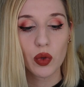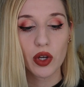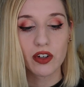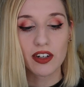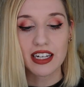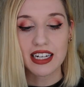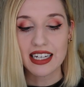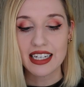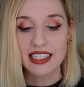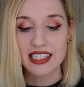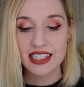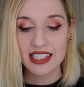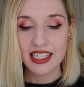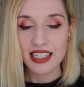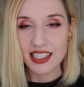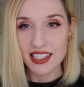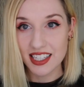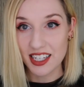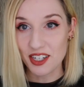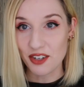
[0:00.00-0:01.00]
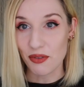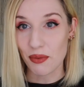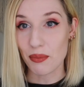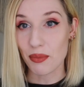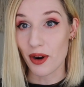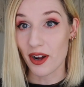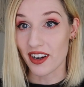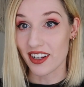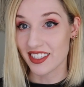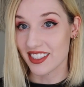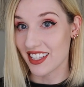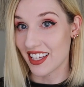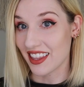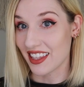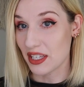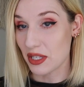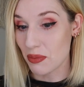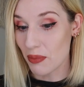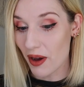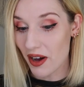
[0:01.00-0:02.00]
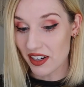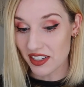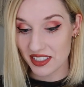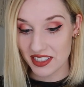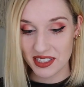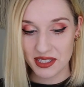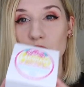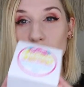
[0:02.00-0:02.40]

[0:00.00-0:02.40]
we are getting 6 different products in this box.